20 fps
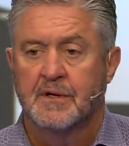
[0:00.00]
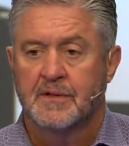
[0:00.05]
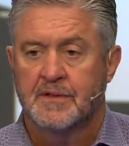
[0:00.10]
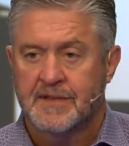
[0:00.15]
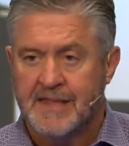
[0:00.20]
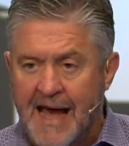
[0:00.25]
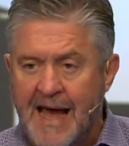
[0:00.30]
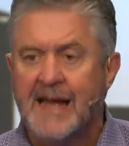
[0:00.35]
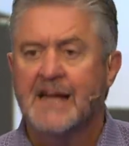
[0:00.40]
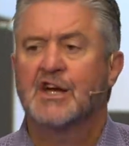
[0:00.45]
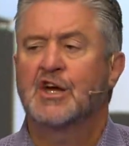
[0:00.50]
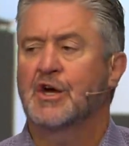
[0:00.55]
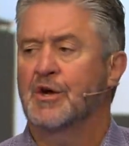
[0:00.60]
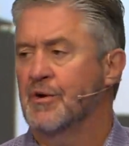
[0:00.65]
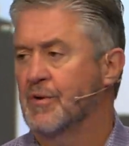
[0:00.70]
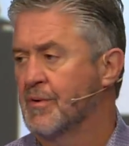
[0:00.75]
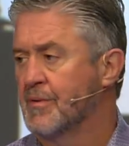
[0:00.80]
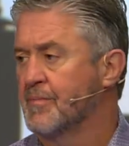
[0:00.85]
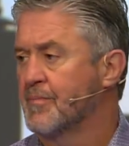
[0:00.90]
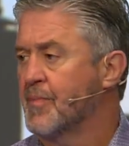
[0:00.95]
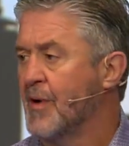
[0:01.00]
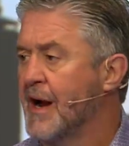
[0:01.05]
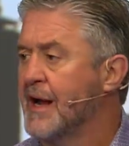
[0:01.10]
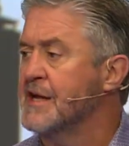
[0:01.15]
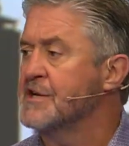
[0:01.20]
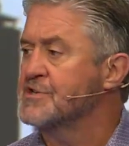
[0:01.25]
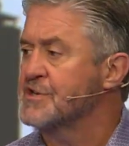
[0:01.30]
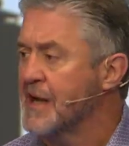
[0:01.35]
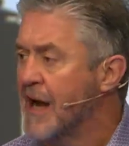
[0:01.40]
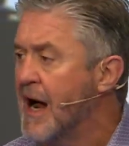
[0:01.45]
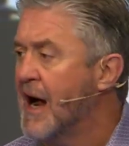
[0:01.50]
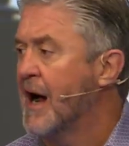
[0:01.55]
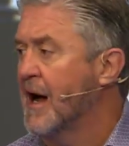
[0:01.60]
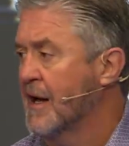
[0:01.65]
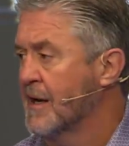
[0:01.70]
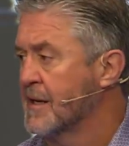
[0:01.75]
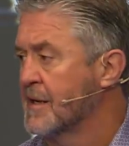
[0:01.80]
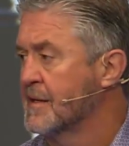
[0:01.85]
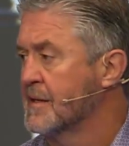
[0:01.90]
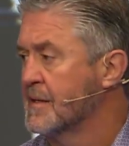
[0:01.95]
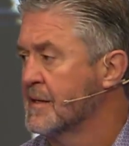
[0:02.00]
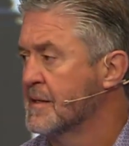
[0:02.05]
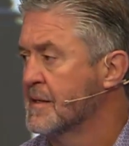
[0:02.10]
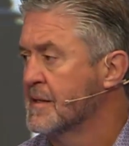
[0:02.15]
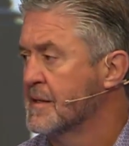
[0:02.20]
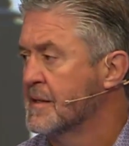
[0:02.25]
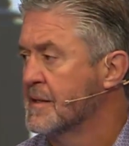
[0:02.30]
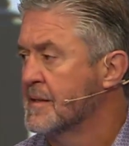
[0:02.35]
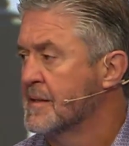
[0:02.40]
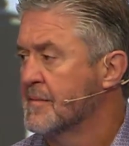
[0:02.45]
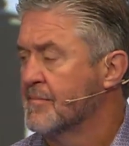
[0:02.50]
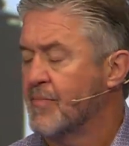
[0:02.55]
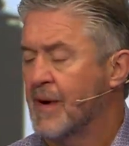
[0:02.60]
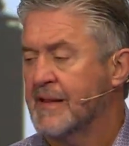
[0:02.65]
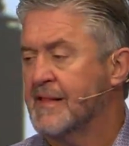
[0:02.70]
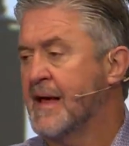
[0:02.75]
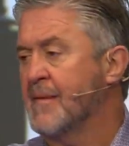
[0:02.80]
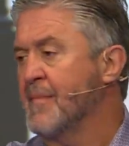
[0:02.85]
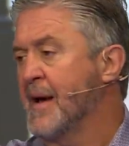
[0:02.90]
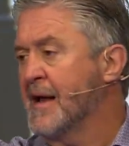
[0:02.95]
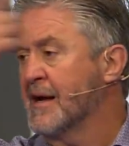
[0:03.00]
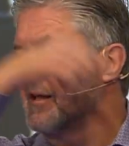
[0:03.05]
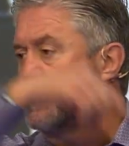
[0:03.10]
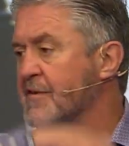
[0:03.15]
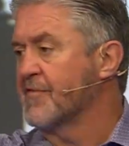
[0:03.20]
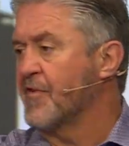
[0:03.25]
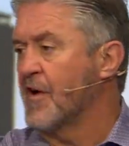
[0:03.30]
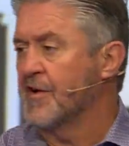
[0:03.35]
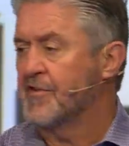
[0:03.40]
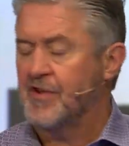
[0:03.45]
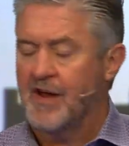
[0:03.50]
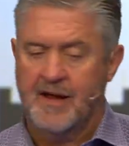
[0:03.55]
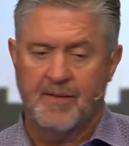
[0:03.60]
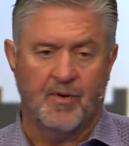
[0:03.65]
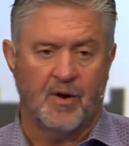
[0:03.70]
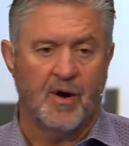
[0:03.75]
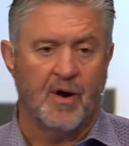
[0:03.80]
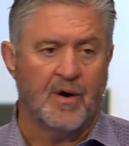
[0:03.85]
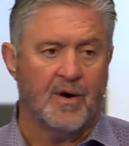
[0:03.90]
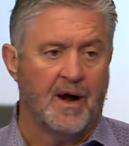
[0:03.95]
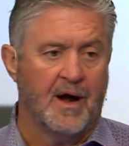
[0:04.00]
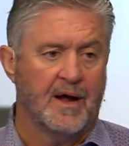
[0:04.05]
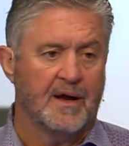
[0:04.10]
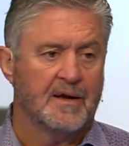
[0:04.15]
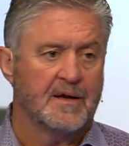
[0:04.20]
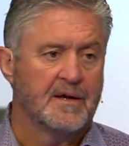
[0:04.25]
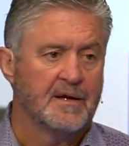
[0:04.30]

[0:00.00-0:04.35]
Thank you. Praise God. Bring that man to the front table. All right.